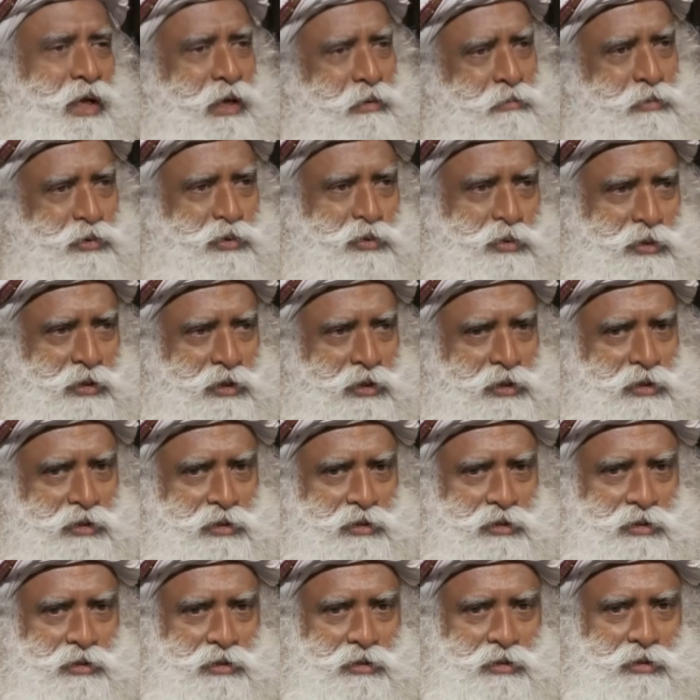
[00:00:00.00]
I'm doing it.
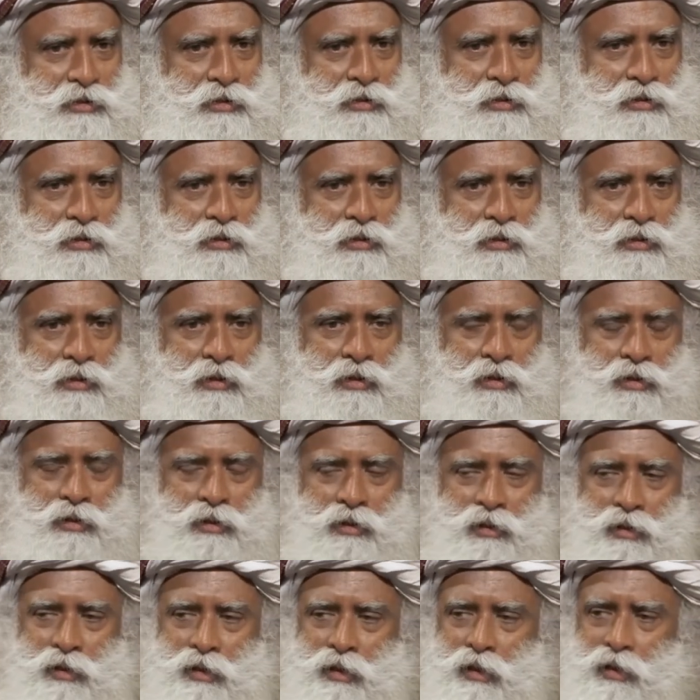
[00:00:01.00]

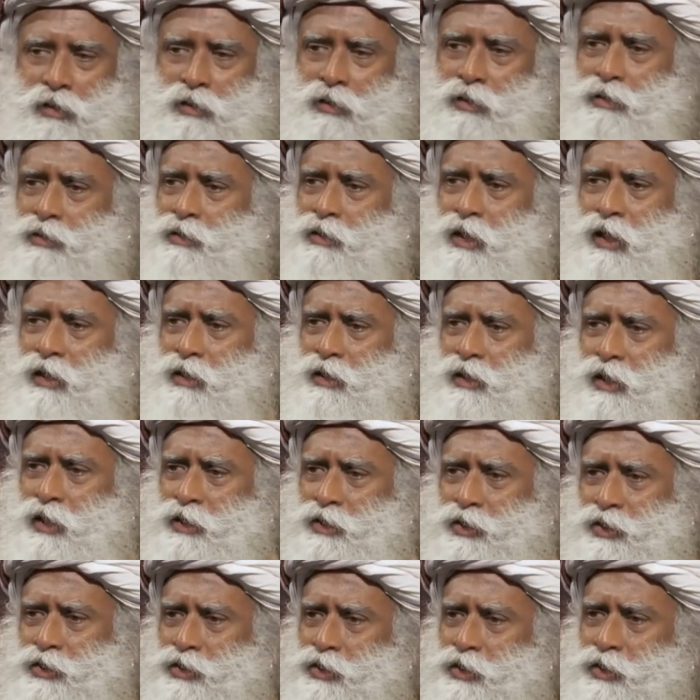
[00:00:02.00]
It's not
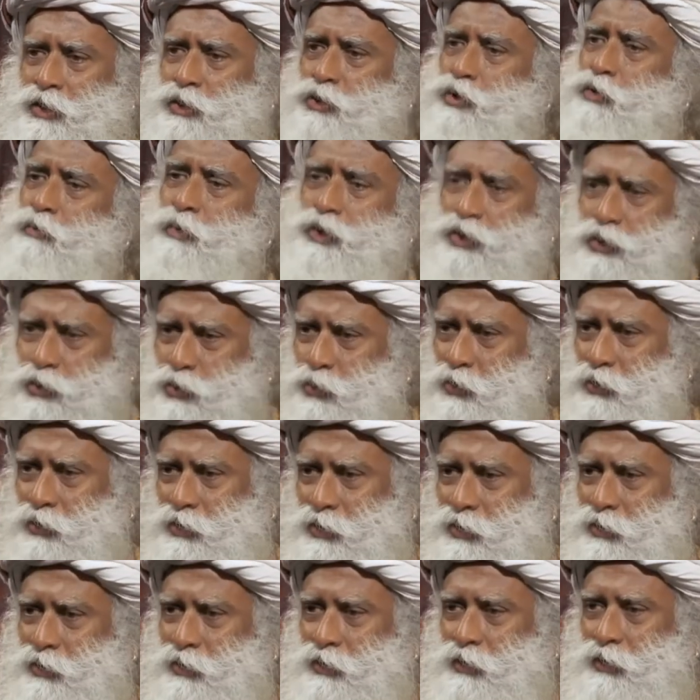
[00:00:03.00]
necessary, you must do
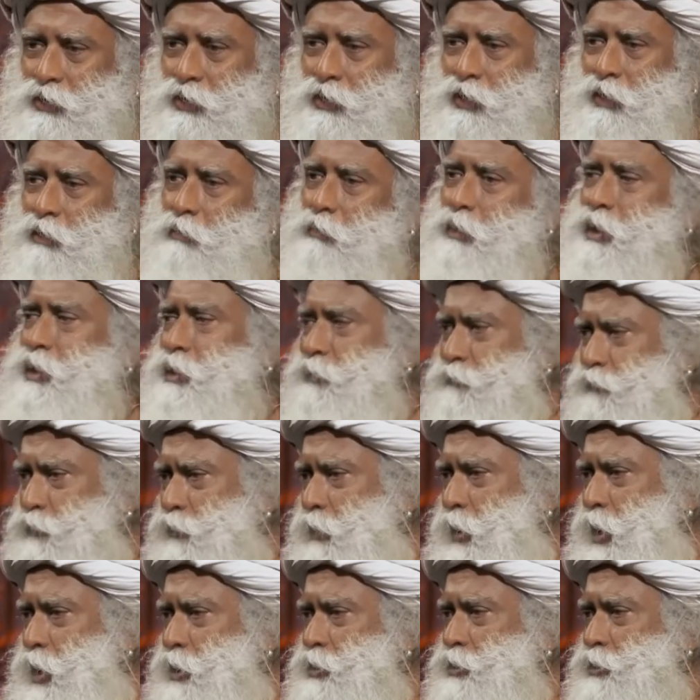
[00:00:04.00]
it. But if
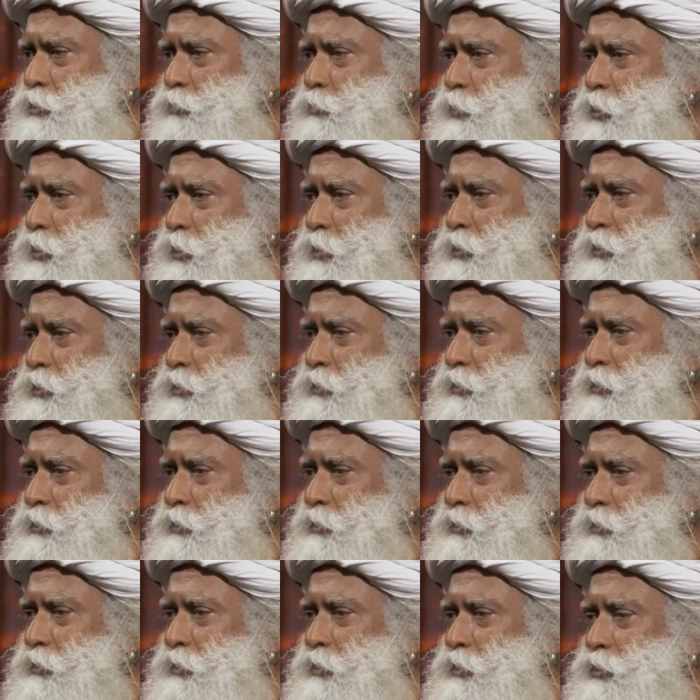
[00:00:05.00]
you ask me,
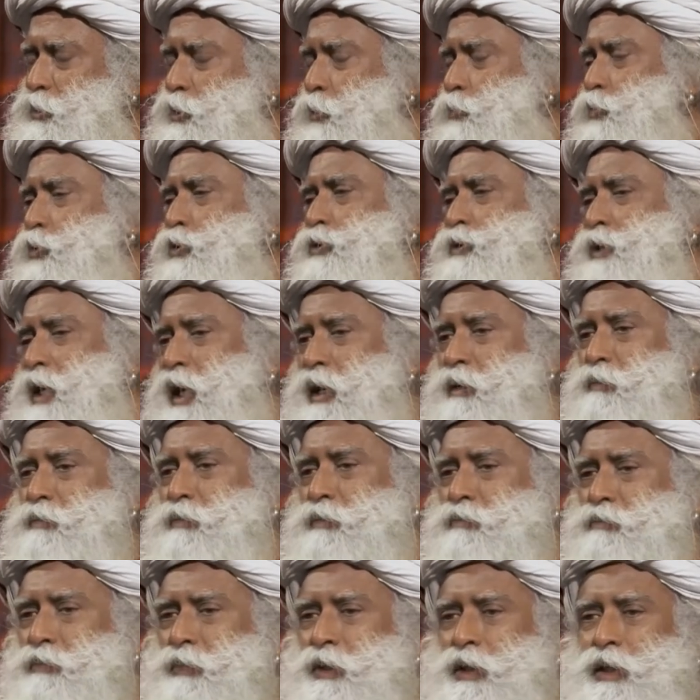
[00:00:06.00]
suppose
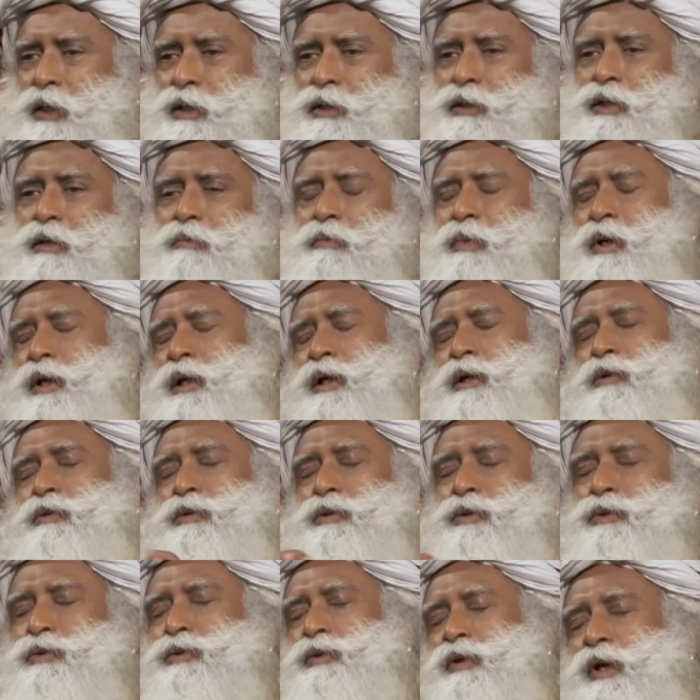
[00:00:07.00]
I'm somebody who
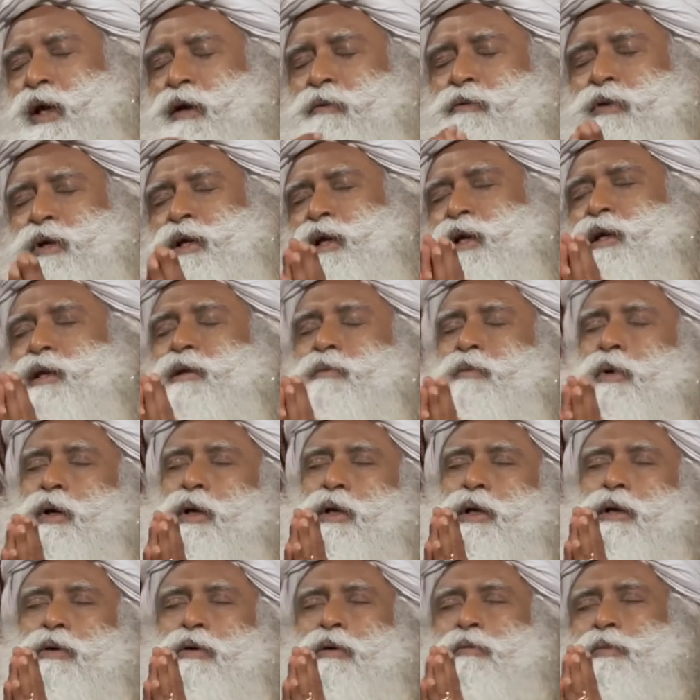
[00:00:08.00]
is doing every day in the
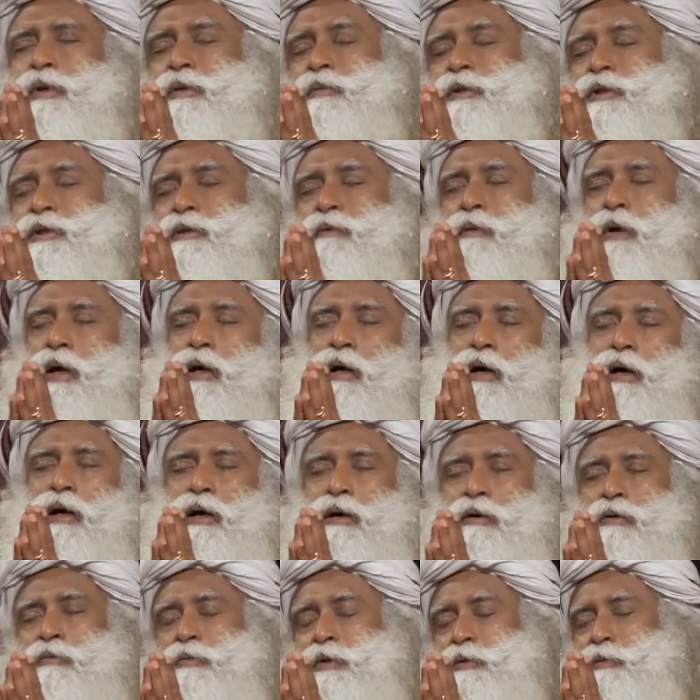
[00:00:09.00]
morning, Om Namah
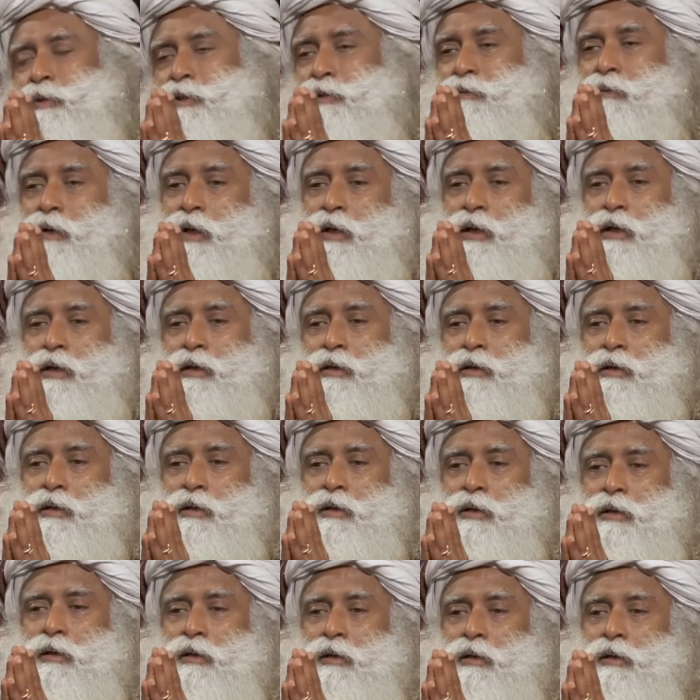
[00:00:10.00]
Shivaya, Om Namah Shivaya,
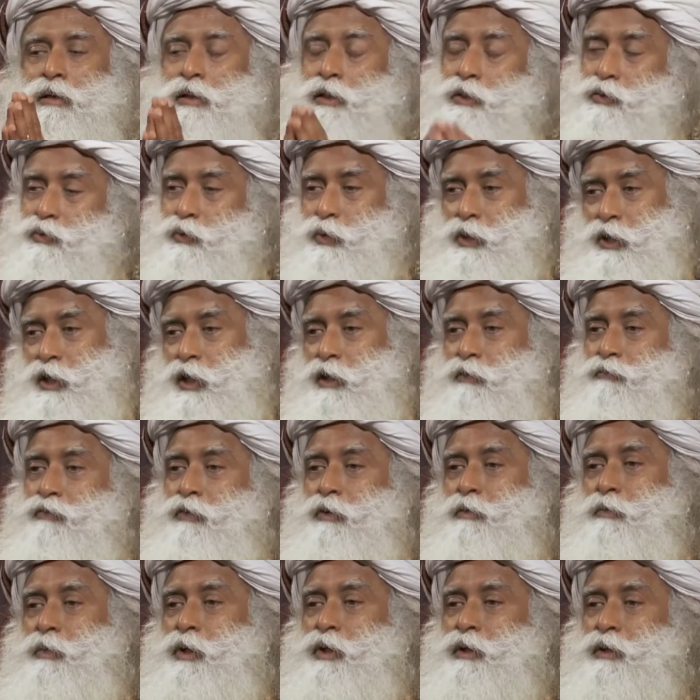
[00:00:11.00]
it's working
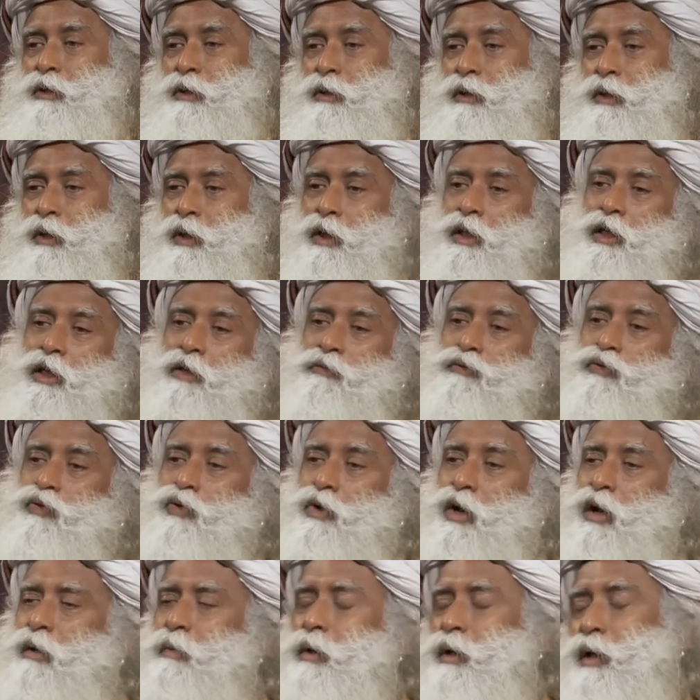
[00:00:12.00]
for me. If you
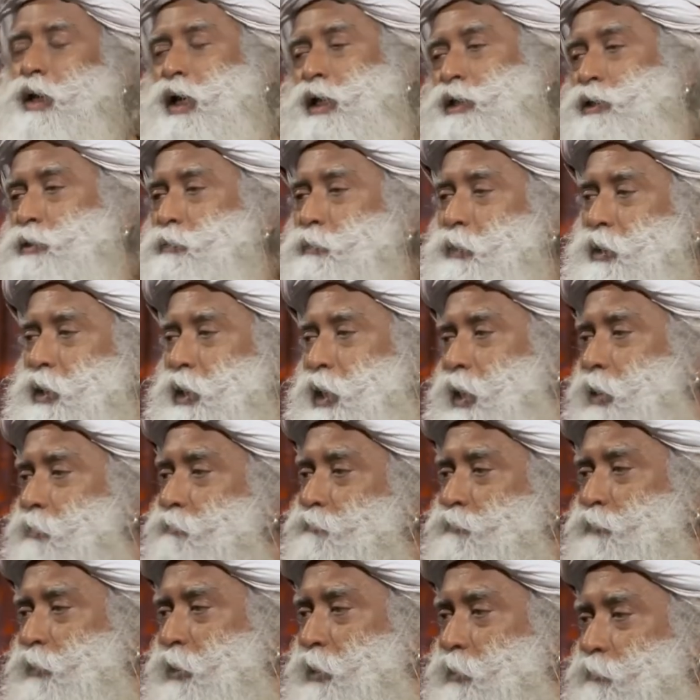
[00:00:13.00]
come and ask me,
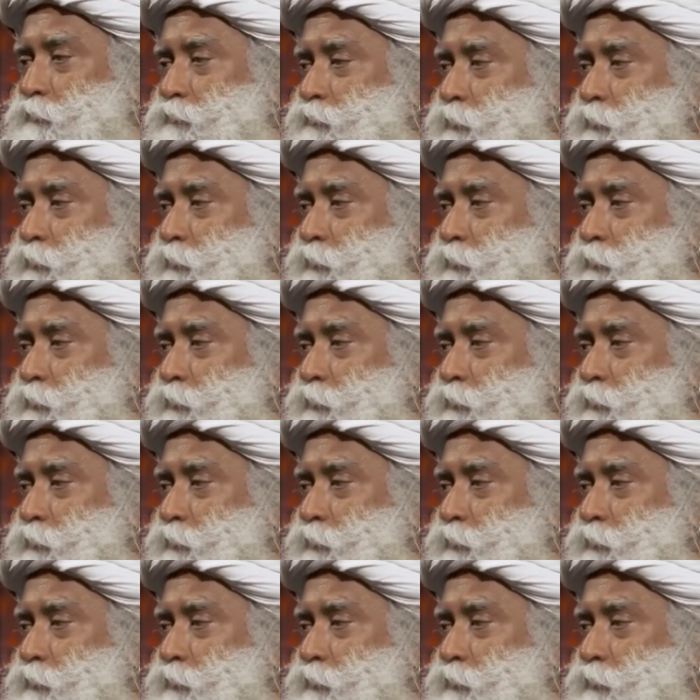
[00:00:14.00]
I'm feeling